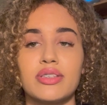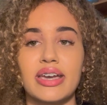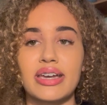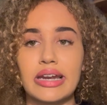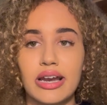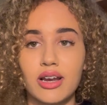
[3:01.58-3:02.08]

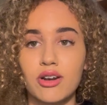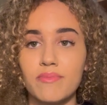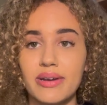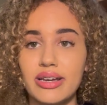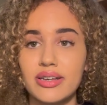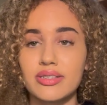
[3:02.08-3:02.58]
taken
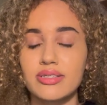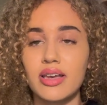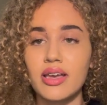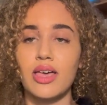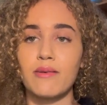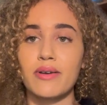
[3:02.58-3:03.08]
economics,
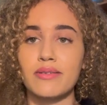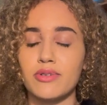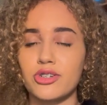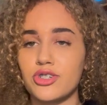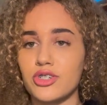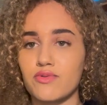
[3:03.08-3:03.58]
they're pretty
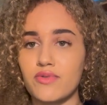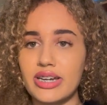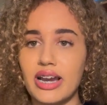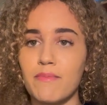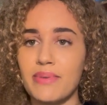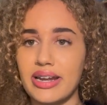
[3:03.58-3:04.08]
much just
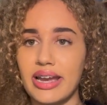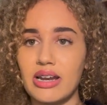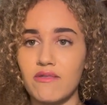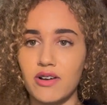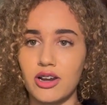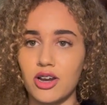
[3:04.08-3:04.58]
recapping A
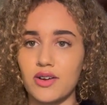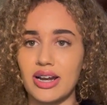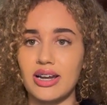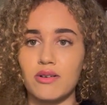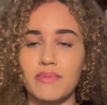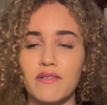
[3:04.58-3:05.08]
level and going a
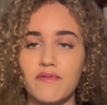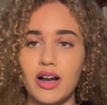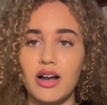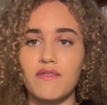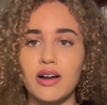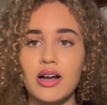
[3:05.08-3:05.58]
little bit
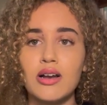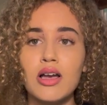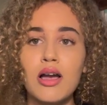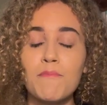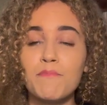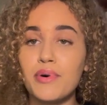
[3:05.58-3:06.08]
further.
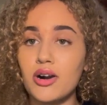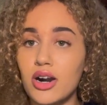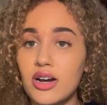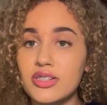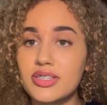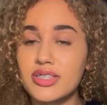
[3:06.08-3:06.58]

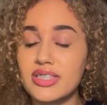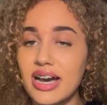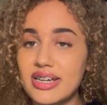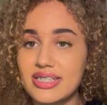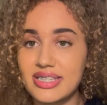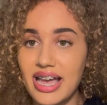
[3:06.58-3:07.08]
But
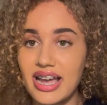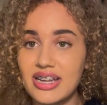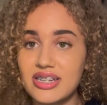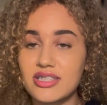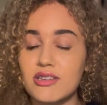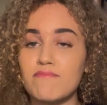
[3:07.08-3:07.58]
that
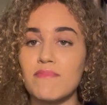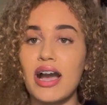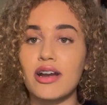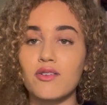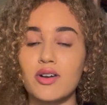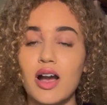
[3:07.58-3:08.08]
said, the
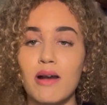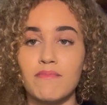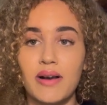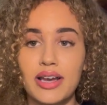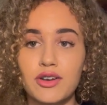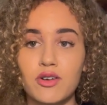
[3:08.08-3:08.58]
macro and
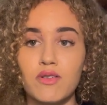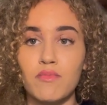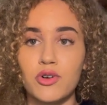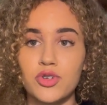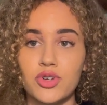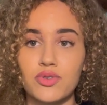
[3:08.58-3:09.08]
micro
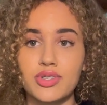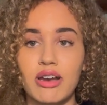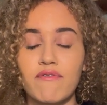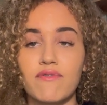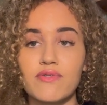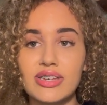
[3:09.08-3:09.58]
modules
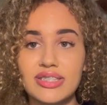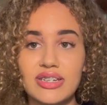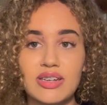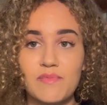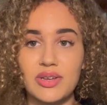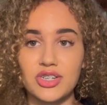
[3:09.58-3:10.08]
have
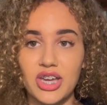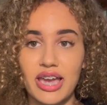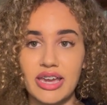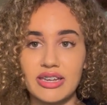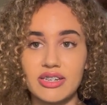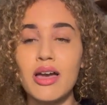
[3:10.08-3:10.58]
recently been
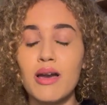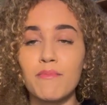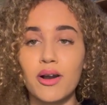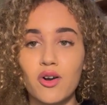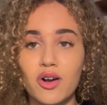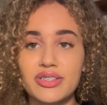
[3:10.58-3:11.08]
changed
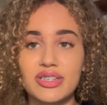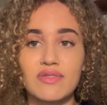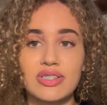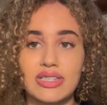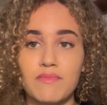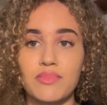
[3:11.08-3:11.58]
because they
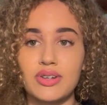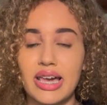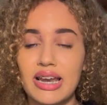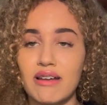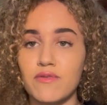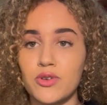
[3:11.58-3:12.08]
resembled
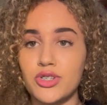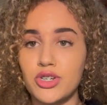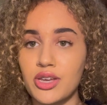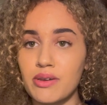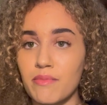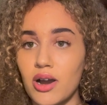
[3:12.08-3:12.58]
A levels
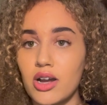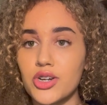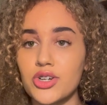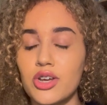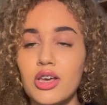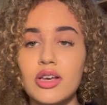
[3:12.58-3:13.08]
too
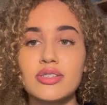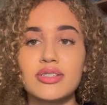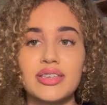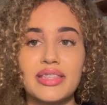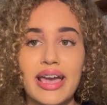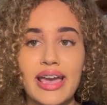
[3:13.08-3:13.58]
much.
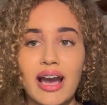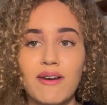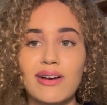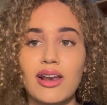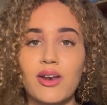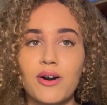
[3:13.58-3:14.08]
So they are
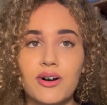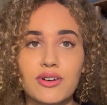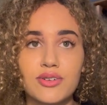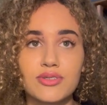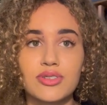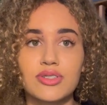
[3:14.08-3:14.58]
a lot
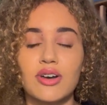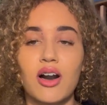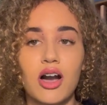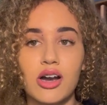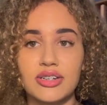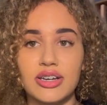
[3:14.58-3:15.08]

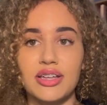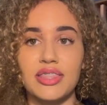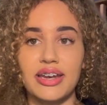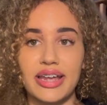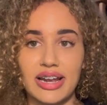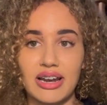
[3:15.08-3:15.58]
harder
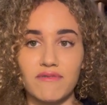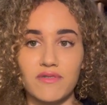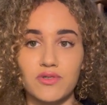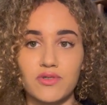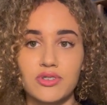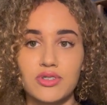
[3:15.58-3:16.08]
than A
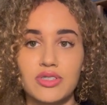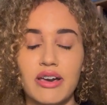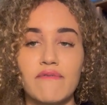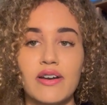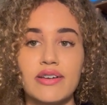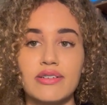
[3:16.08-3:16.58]
levels. They're very